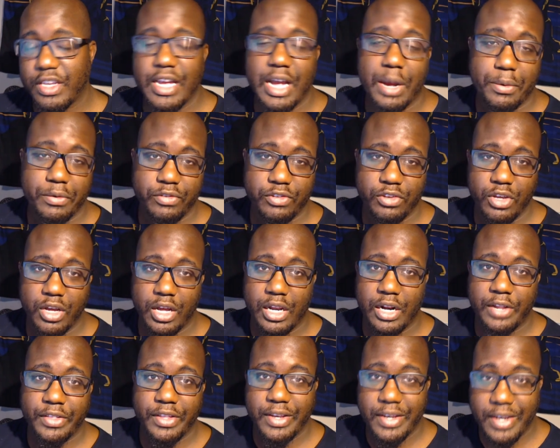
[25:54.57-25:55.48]
I will see y'all
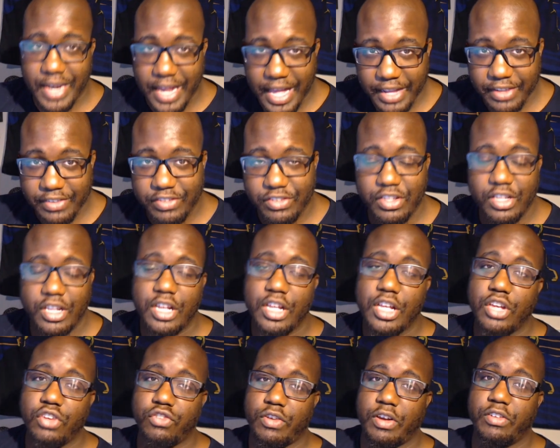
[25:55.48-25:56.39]
on the next
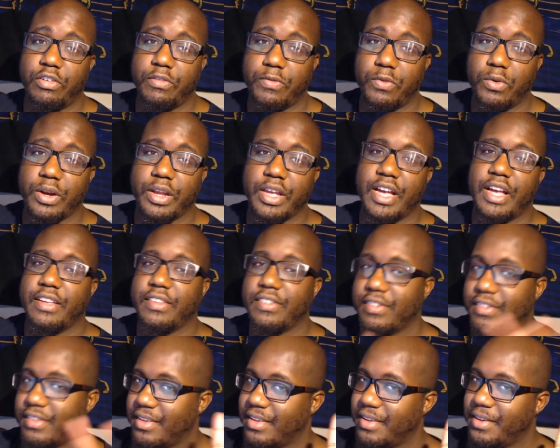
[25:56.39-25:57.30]
astrology Forecast.